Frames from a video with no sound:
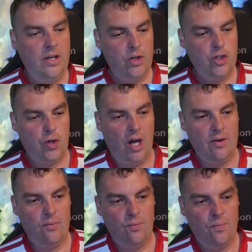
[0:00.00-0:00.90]

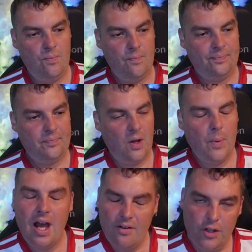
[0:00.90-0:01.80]
when
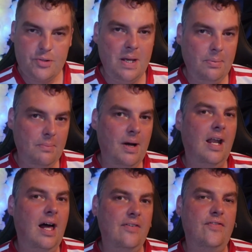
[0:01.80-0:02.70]
I've lost people in my
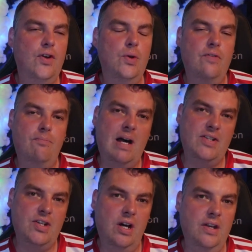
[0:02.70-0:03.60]
life who have
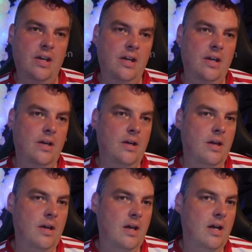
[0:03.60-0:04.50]
passed on,
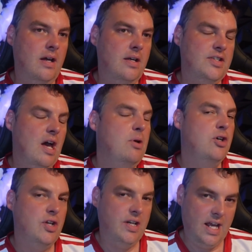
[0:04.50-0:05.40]
as time
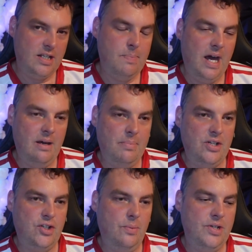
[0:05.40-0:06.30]
goes on it gets better, but
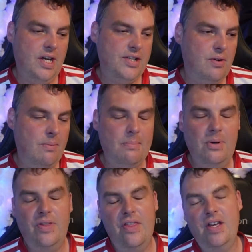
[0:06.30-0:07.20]
it's always nice to remember
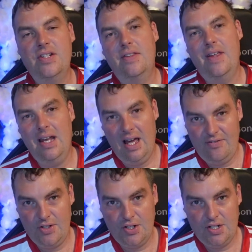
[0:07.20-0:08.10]
the things that they
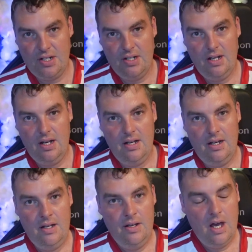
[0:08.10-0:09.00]
left us
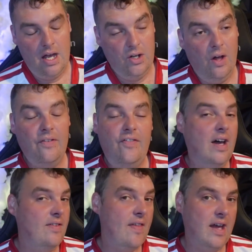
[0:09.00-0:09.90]
and not the
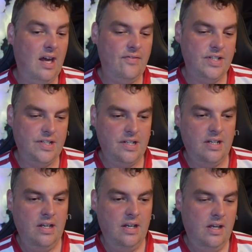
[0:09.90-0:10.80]
fact that they left us.
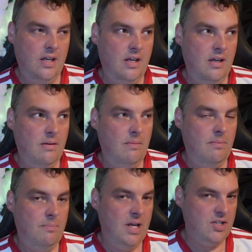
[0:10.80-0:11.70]

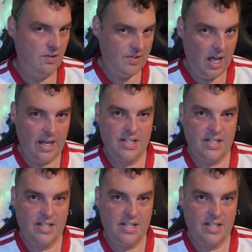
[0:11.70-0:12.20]
Peace, love and light to